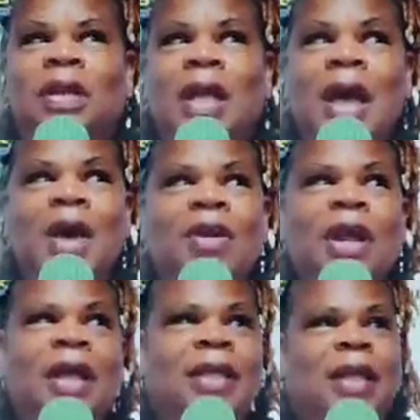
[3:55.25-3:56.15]
And how did
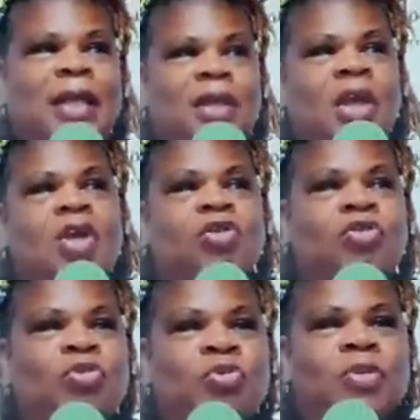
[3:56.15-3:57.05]
I get
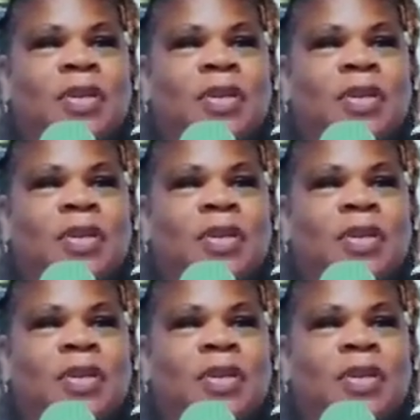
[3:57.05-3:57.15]
to